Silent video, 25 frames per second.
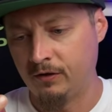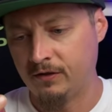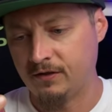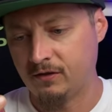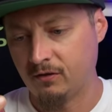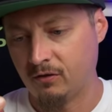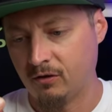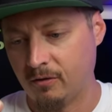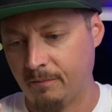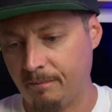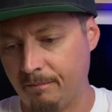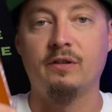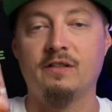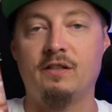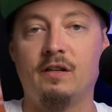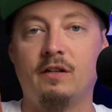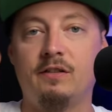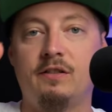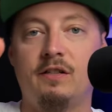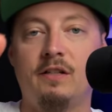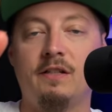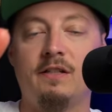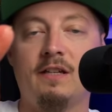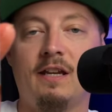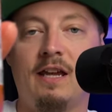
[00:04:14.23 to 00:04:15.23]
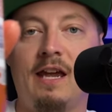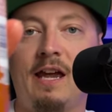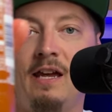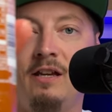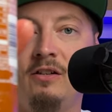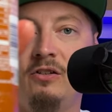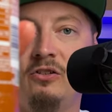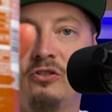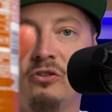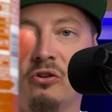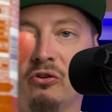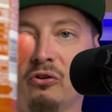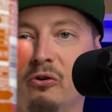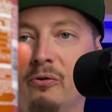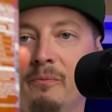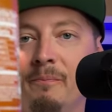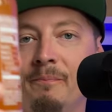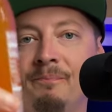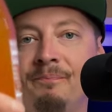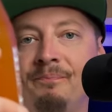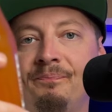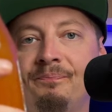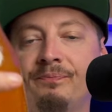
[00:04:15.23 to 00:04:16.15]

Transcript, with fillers: syrup. There's just cane sugar.